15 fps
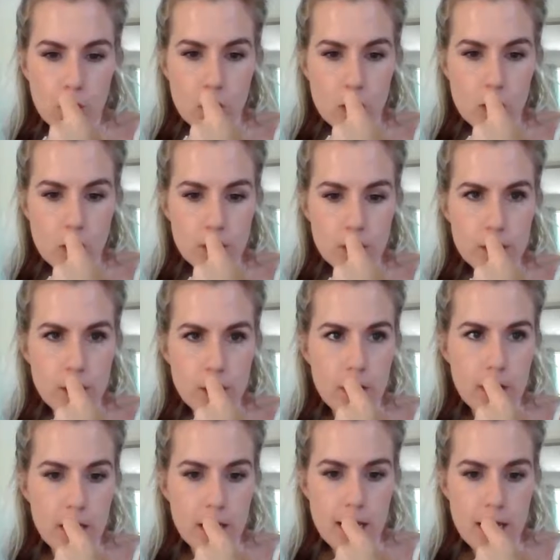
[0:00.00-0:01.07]
Cool. So
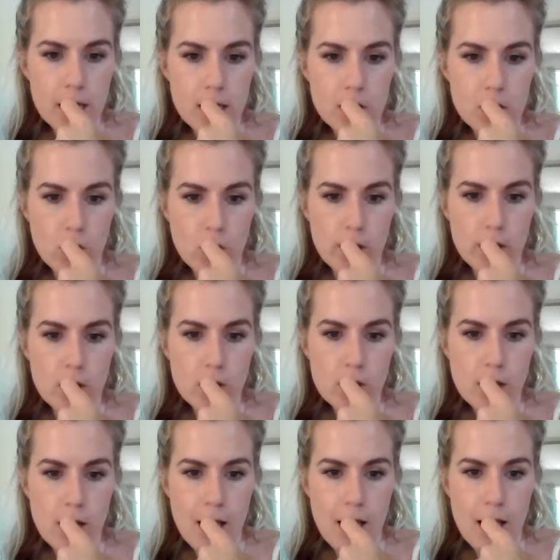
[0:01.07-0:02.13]
the next oil
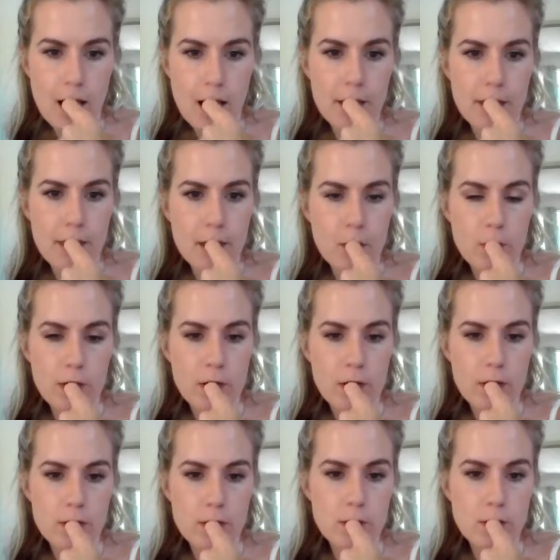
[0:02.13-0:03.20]
I think we're
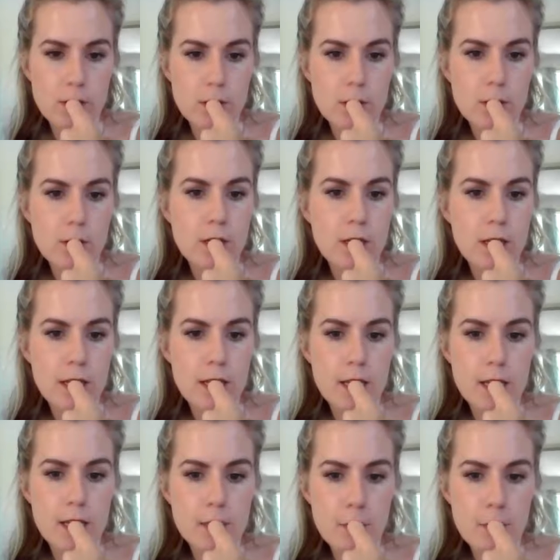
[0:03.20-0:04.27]
going to do
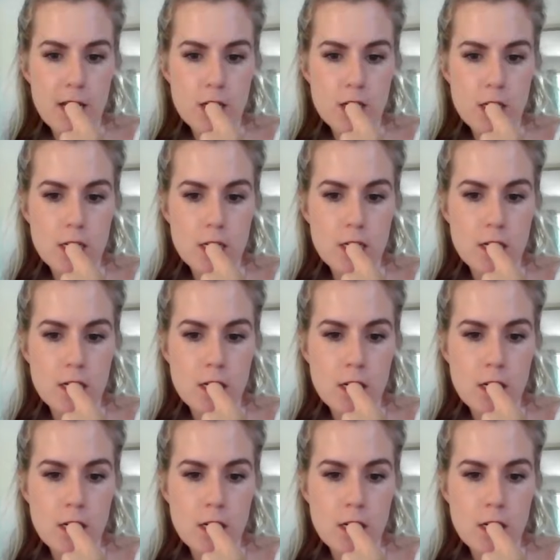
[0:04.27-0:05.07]
is passion.